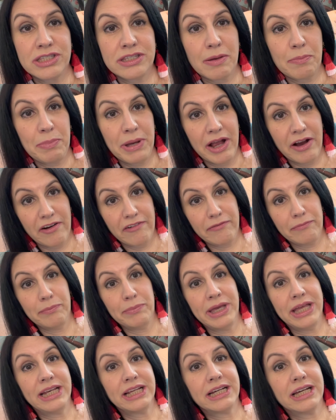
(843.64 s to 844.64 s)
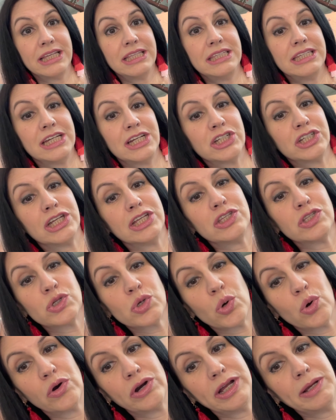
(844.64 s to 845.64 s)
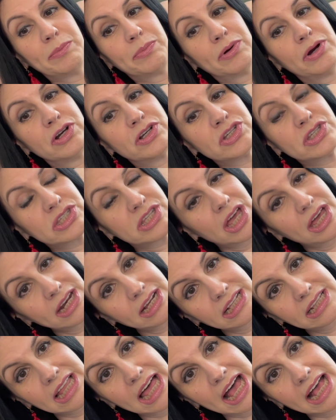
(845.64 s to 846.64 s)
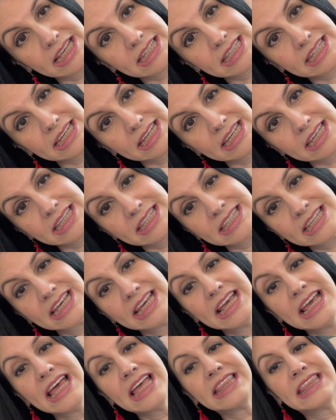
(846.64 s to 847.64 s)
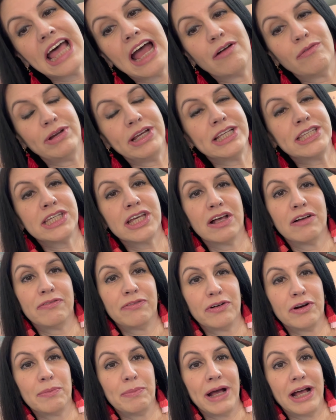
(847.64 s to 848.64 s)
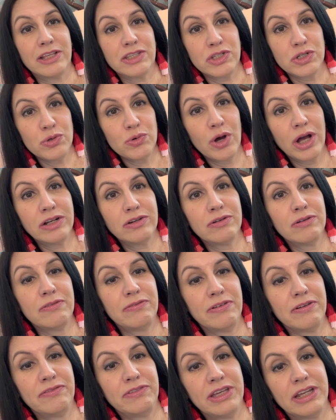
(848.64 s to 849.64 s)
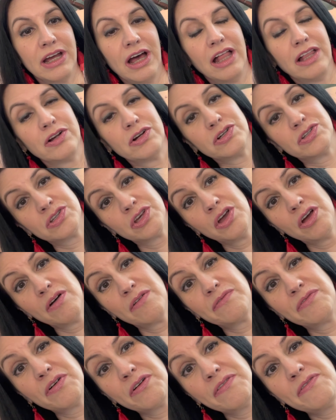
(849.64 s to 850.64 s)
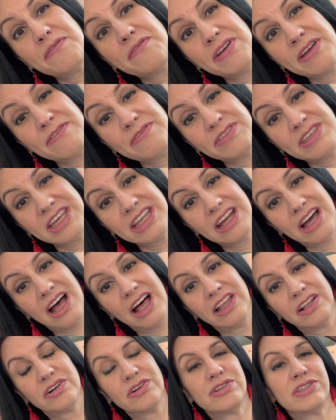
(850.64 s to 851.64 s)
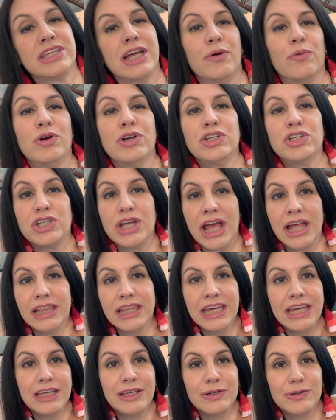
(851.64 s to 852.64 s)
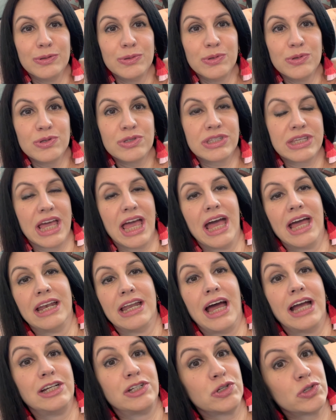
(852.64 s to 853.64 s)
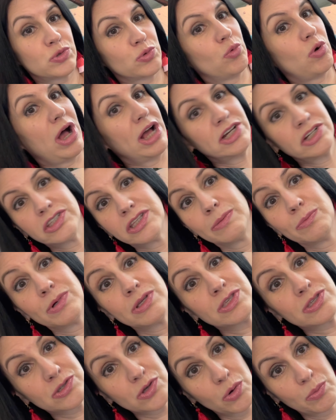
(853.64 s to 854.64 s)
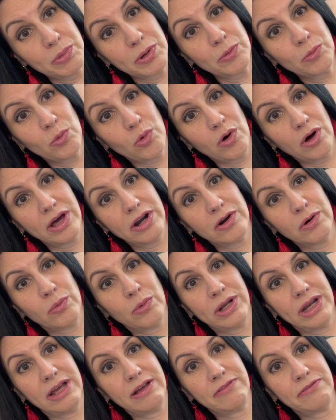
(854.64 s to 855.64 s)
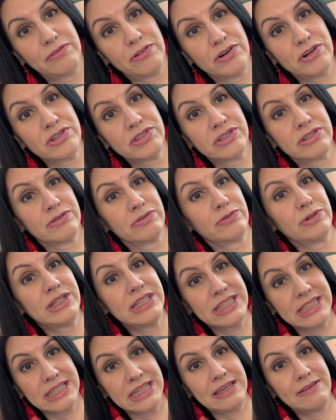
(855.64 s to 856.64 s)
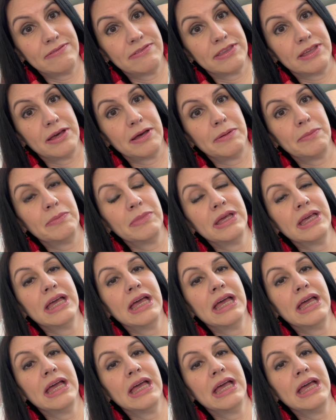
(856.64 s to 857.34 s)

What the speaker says: a pair of mint condition Tory Burch sunglasses that retail for about $250 for $50. They were gently used, and I just washed them with soap and water when I first received them.